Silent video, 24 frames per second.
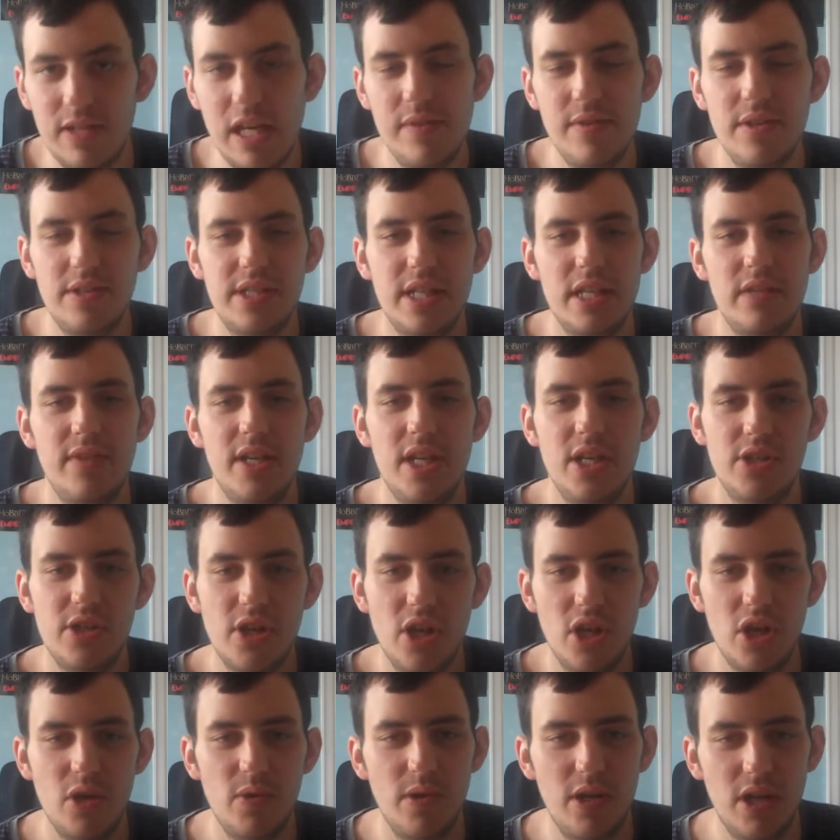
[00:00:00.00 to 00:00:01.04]
Favourite TV
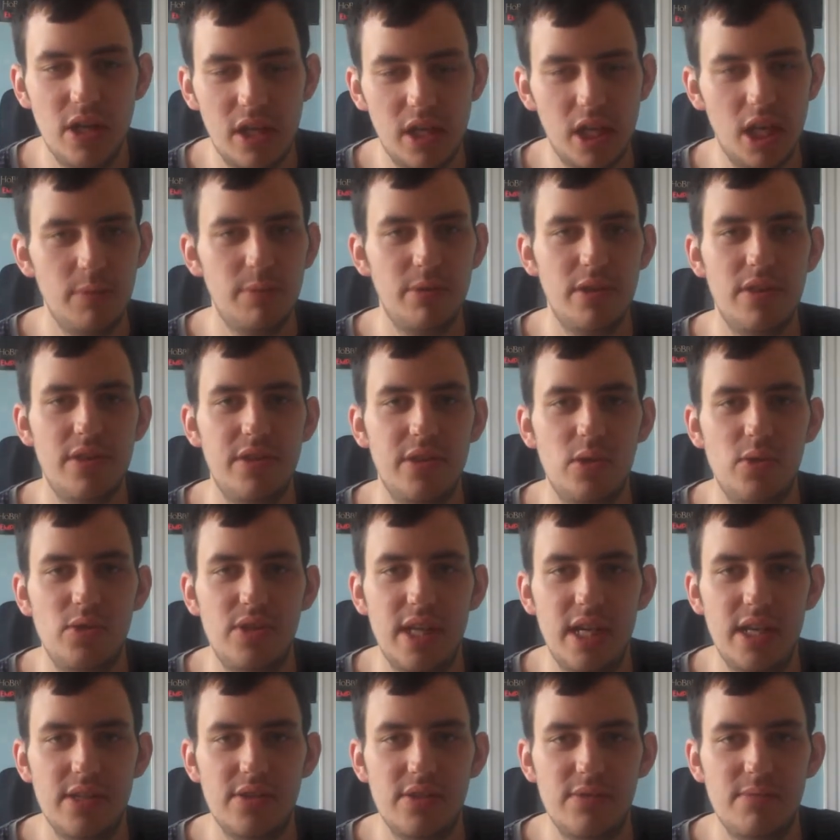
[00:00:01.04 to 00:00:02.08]
show? Curb Your
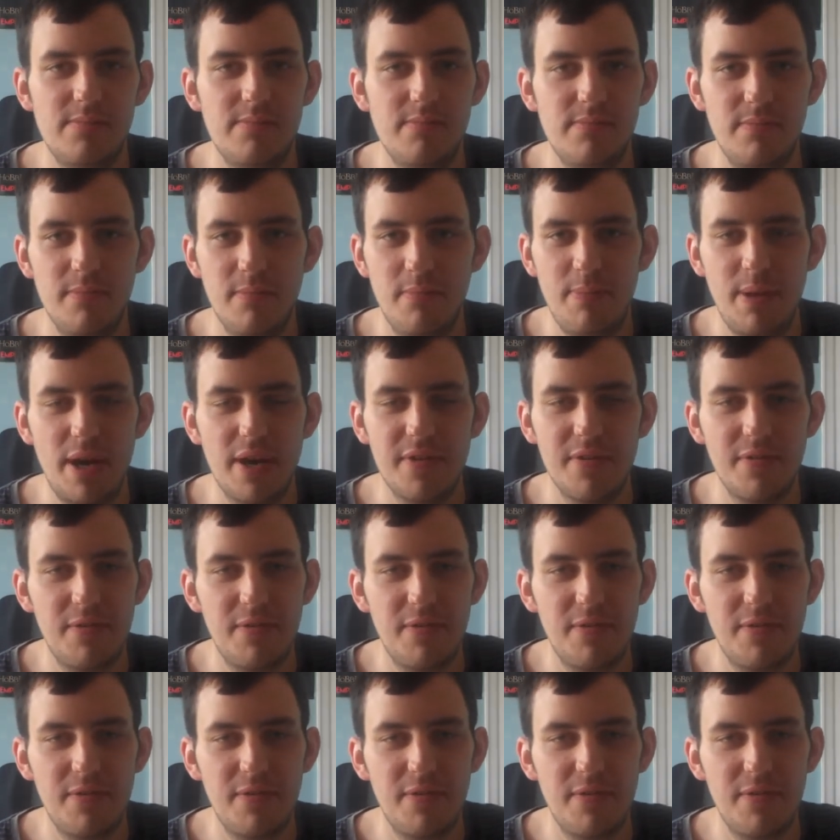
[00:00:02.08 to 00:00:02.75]
Enthusiasm, by